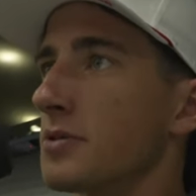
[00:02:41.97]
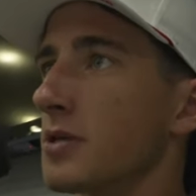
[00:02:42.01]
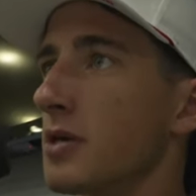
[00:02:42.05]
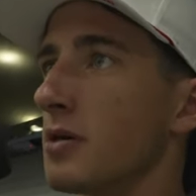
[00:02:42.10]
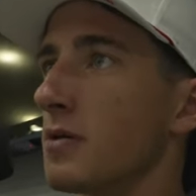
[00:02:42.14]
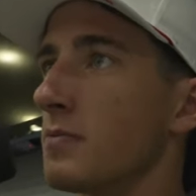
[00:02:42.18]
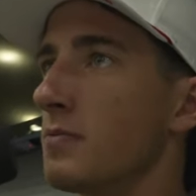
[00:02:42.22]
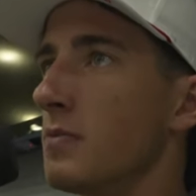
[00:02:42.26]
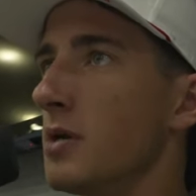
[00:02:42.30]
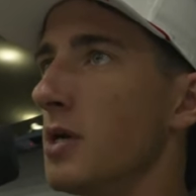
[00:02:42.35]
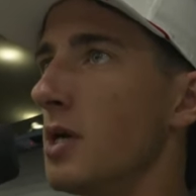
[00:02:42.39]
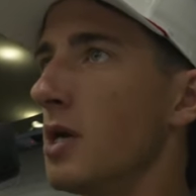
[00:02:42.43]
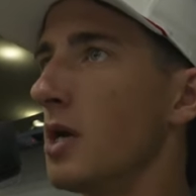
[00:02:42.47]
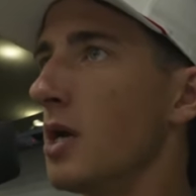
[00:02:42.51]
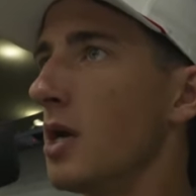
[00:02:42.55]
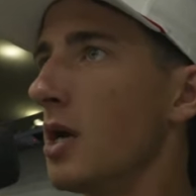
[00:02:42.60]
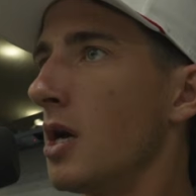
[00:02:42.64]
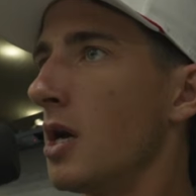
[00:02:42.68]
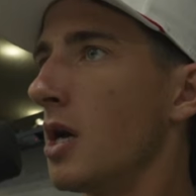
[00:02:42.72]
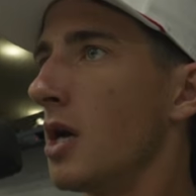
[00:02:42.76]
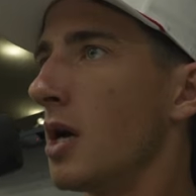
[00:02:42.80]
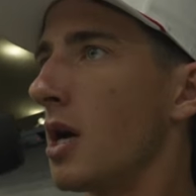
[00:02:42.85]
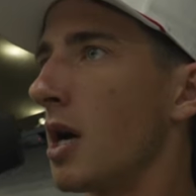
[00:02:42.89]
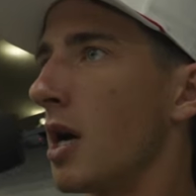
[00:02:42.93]
So
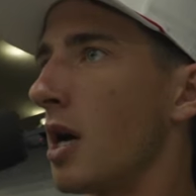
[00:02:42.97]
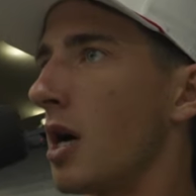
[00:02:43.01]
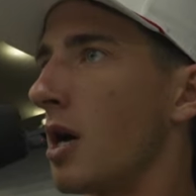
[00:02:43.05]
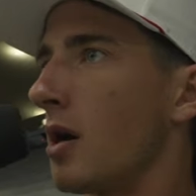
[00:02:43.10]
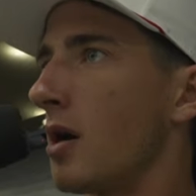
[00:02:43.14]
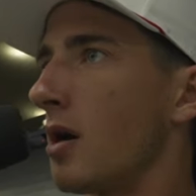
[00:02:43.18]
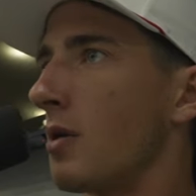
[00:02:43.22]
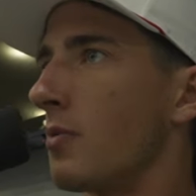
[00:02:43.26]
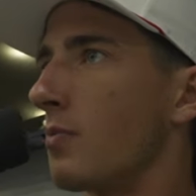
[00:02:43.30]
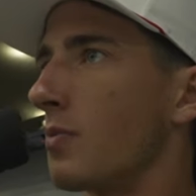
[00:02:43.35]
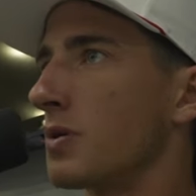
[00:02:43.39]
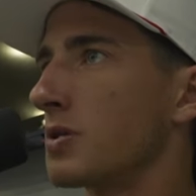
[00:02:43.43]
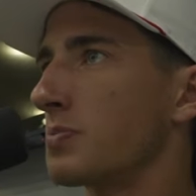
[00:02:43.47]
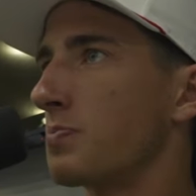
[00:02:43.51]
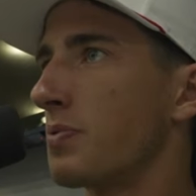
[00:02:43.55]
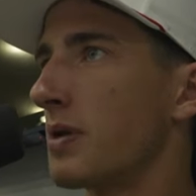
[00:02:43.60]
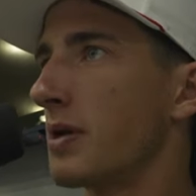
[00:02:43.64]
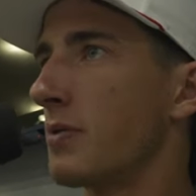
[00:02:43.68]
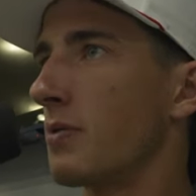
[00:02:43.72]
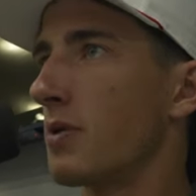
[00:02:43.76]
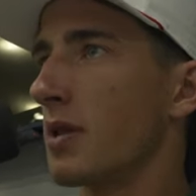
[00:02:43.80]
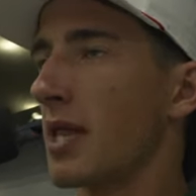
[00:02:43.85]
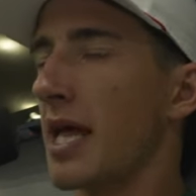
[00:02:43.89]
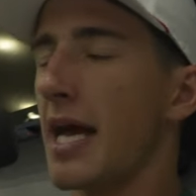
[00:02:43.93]
was
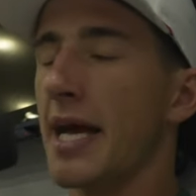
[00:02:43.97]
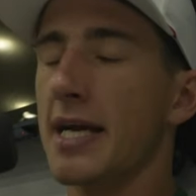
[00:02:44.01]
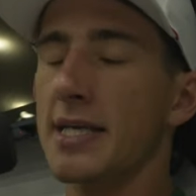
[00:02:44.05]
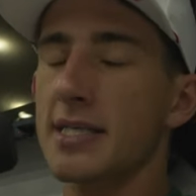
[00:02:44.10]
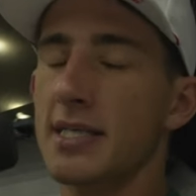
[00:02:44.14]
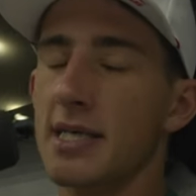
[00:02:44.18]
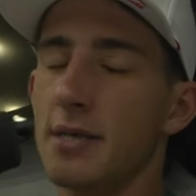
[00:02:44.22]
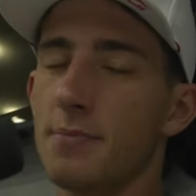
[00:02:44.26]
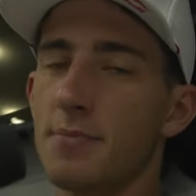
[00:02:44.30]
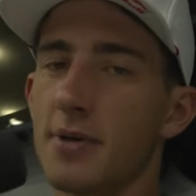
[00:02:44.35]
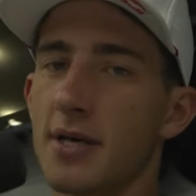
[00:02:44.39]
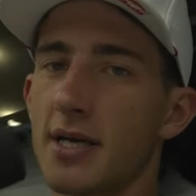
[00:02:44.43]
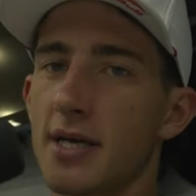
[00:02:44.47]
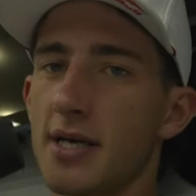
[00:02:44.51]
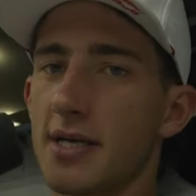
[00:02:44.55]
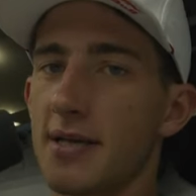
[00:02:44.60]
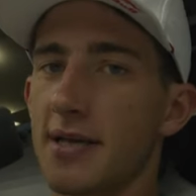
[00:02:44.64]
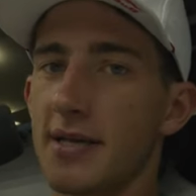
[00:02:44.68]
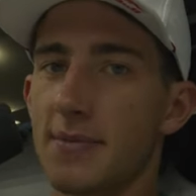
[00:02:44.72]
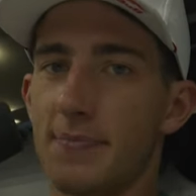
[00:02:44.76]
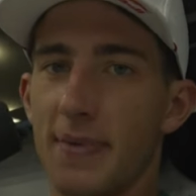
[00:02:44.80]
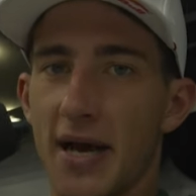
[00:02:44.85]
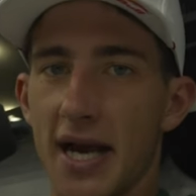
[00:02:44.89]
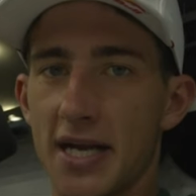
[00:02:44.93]
pretty relaxing,
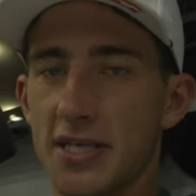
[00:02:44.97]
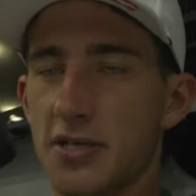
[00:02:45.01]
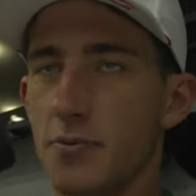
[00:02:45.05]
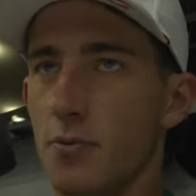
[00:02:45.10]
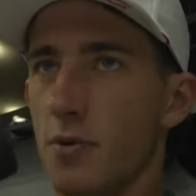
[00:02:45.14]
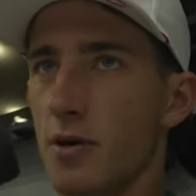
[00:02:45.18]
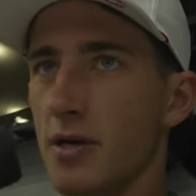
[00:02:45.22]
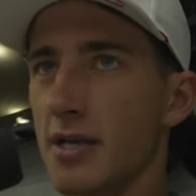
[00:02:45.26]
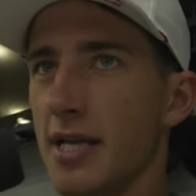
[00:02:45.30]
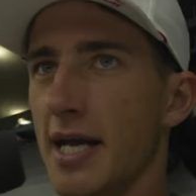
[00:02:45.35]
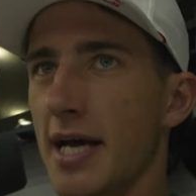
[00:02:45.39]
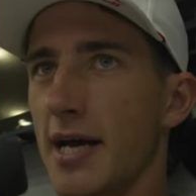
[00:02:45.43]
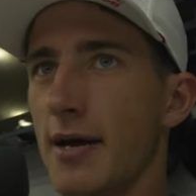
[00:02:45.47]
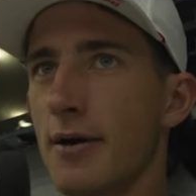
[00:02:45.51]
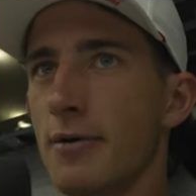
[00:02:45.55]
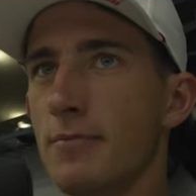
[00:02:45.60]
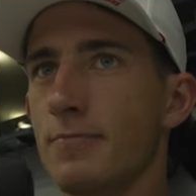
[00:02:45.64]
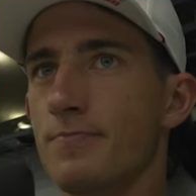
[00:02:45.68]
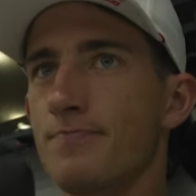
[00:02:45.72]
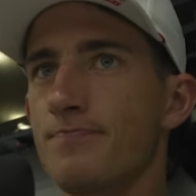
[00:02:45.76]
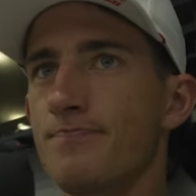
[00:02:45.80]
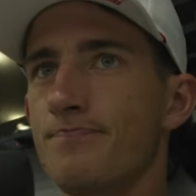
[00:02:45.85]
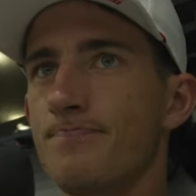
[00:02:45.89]
but back to work now.